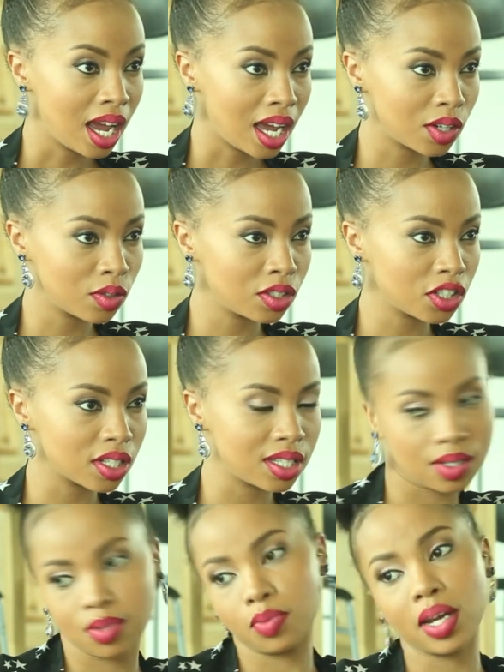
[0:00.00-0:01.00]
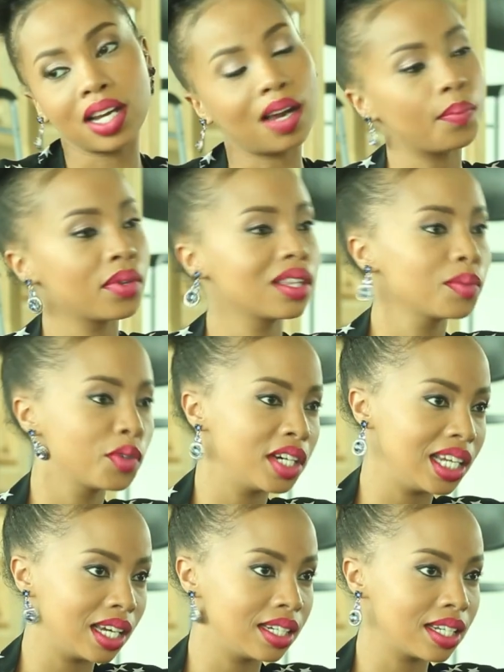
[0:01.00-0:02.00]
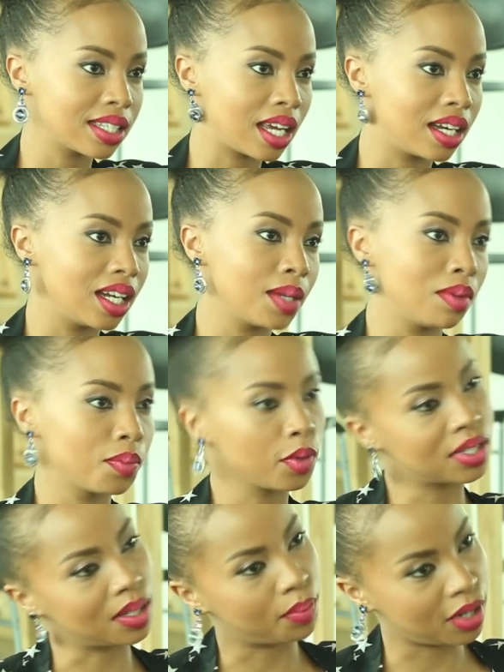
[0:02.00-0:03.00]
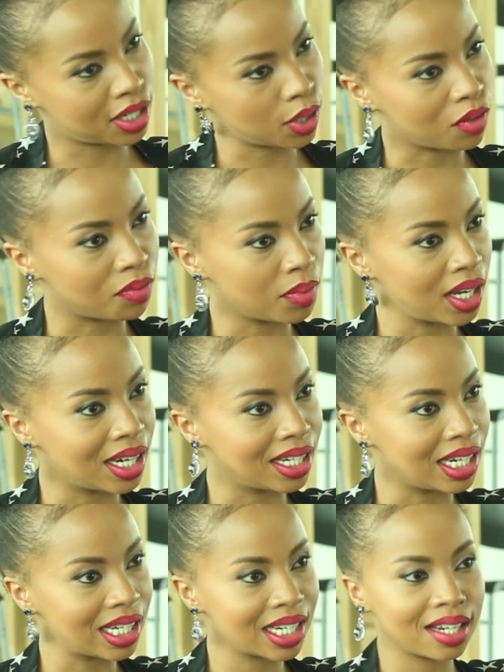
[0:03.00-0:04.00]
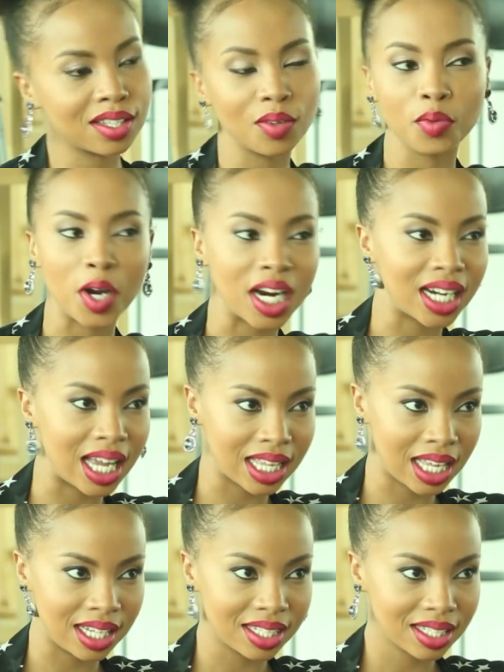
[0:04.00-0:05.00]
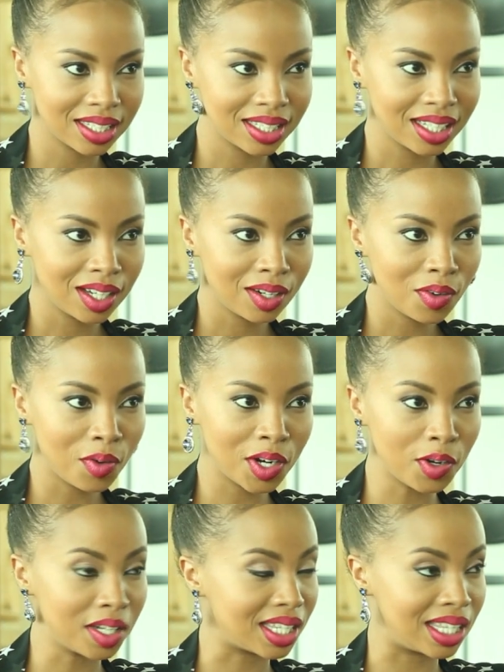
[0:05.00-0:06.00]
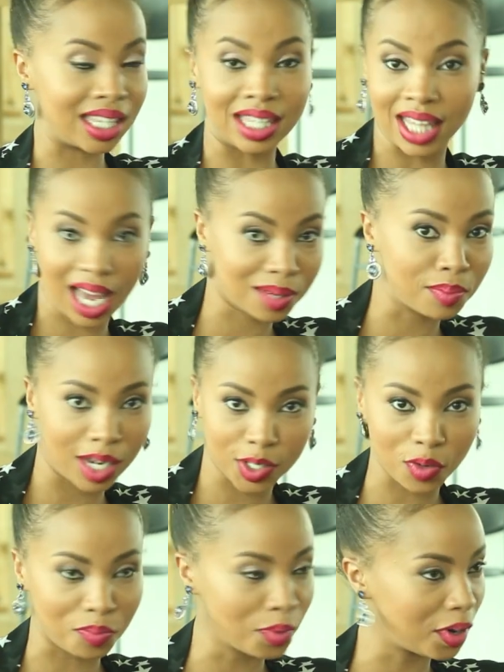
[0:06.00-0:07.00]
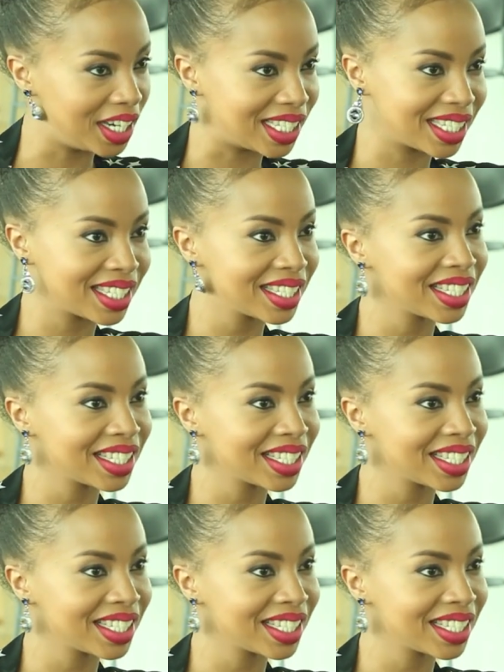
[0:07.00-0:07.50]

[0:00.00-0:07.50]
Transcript: i don't just wake up in the morning and decide let me post a picture of me and make it doesn't work like that uh -huh. we're not that much of boys